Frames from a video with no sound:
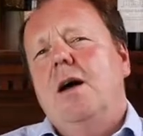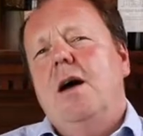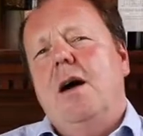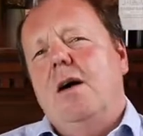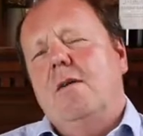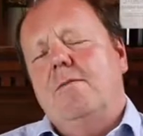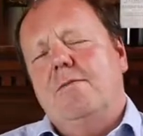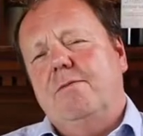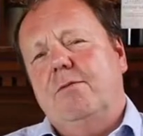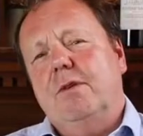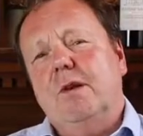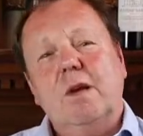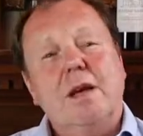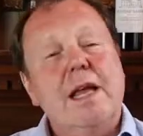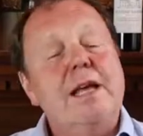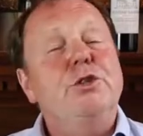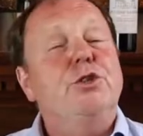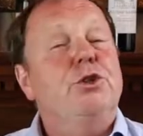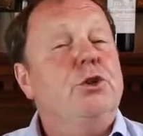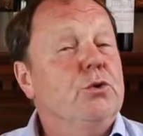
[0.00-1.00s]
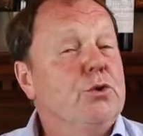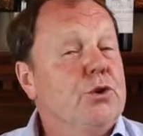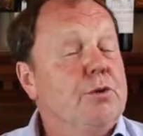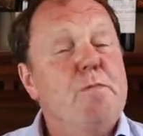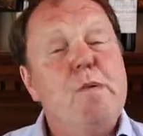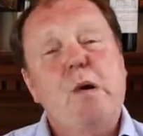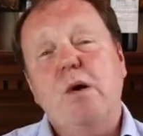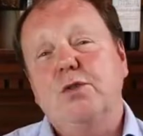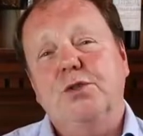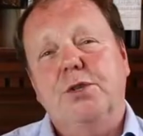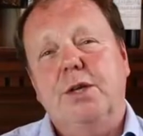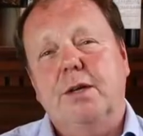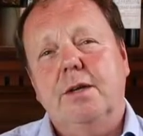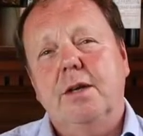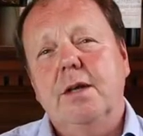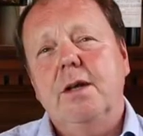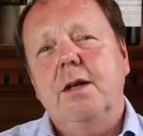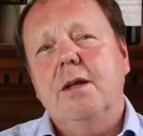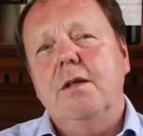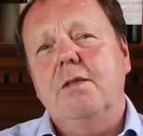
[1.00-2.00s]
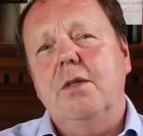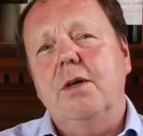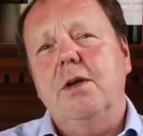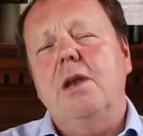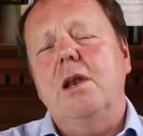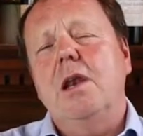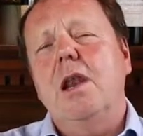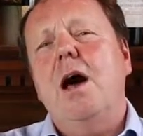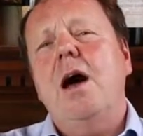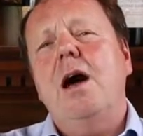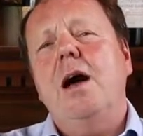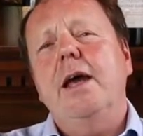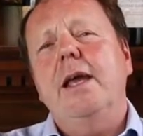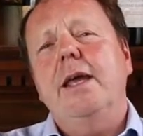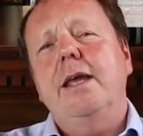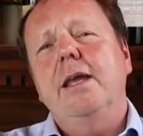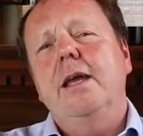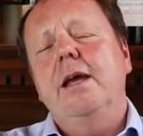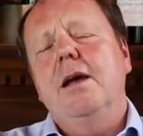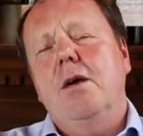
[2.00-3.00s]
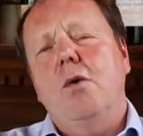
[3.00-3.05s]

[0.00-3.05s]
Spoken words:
of glacial deposit that lie